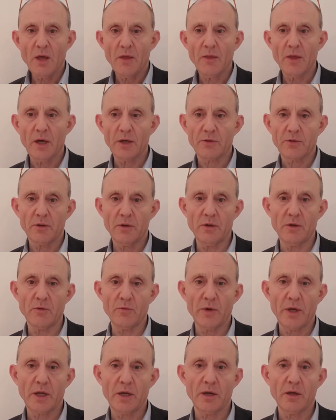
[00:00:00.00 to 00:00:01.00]
that
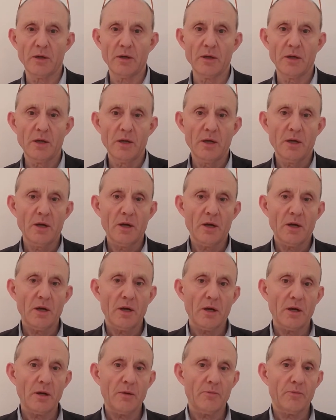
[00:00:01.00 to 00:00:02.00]
we can
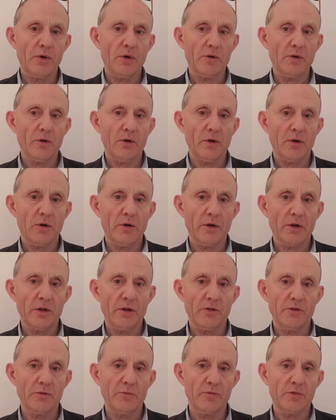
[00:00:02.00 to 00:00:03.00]
put all
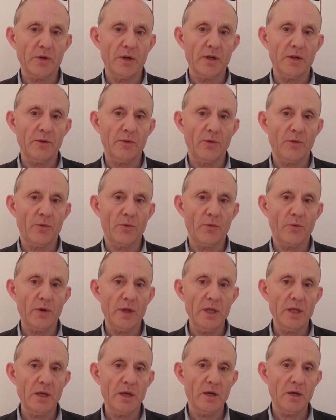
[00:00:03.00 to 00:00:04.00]
organisms in
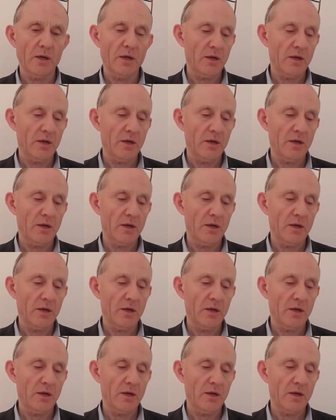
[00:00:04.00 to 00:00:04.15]
three